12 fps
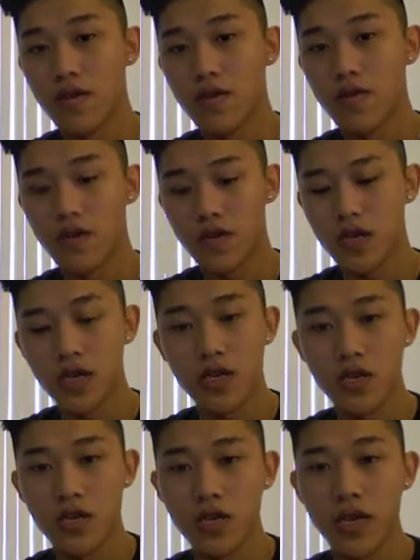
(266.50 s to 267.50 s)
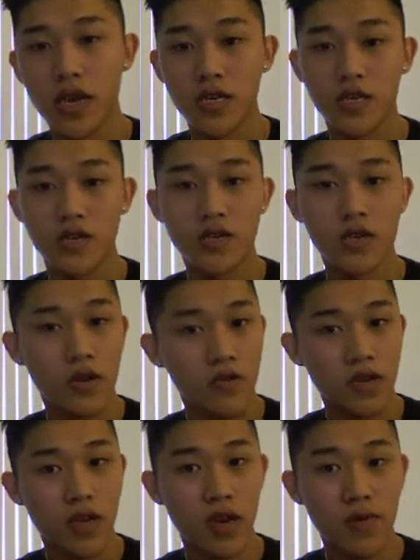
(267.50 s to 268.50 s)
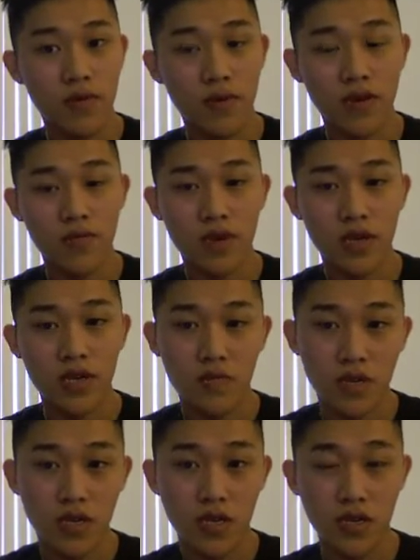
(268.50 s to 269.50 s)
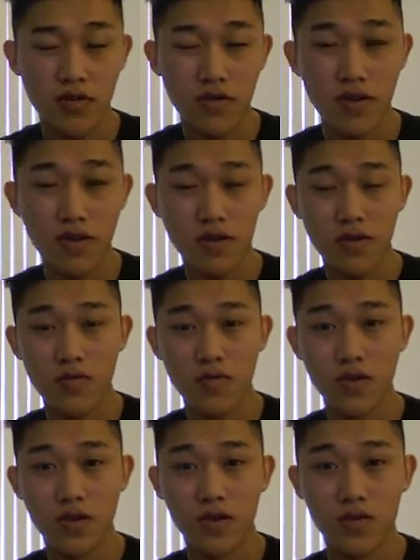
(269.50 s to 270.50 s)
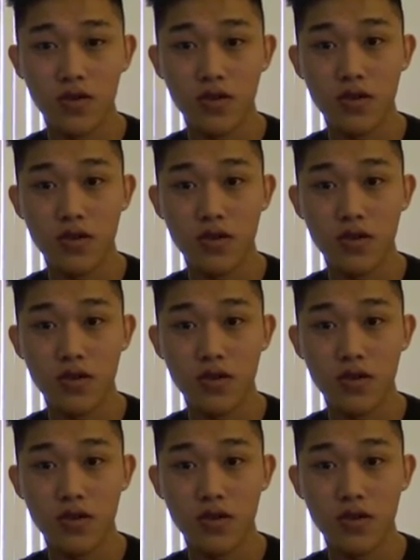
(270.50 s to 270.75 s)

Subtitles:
Which this deck should generally have a better matchup against Yugioh, which is,